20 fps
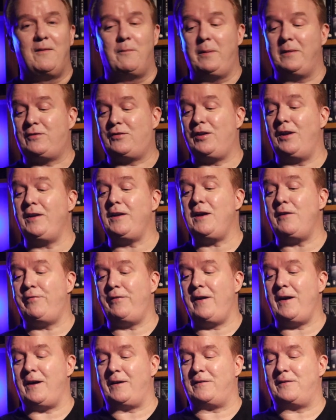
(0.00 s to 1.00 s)
But Chilling
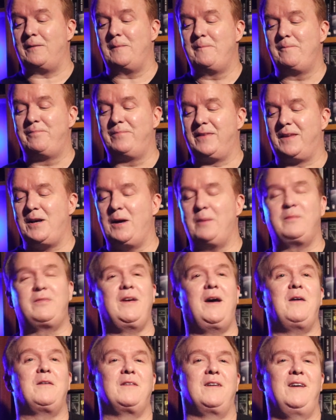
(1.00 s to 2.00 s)
Effect comes
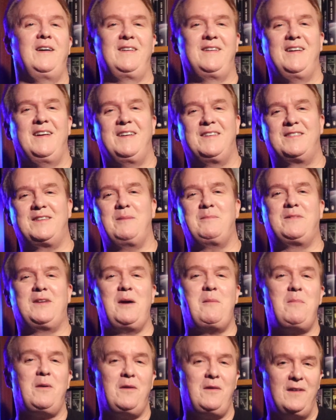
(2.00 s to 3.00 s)
out
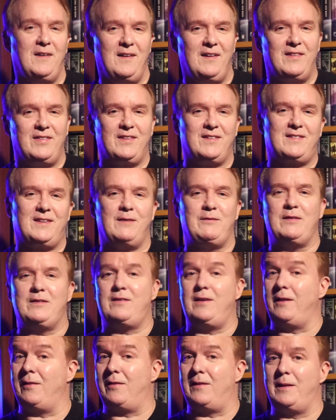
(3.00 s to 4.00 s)
September the
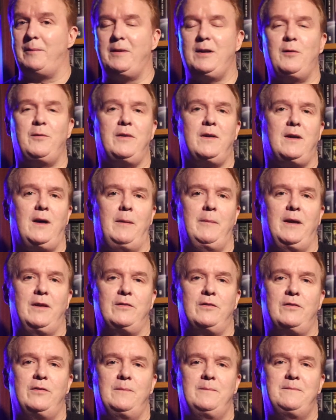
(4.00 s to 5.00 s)
seventeenth. Let me know in the
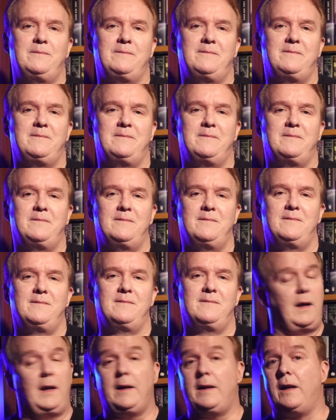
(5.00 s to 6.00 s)
comments.
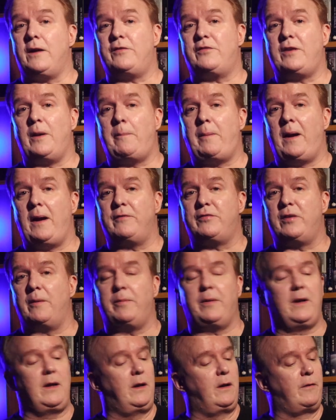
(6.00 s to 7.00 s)
And next up, I have
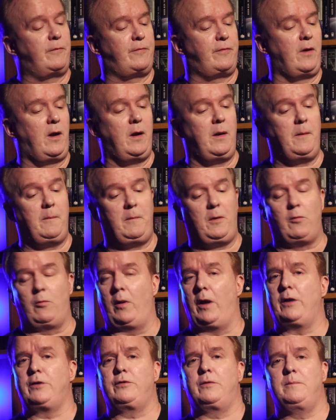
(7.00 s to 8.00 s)
something here from a
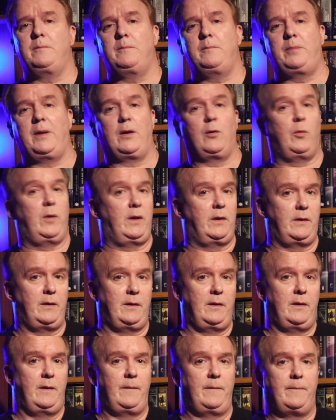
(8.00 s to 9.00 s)
random
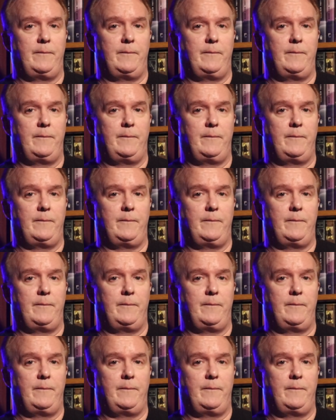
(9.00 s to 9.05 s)
penguin.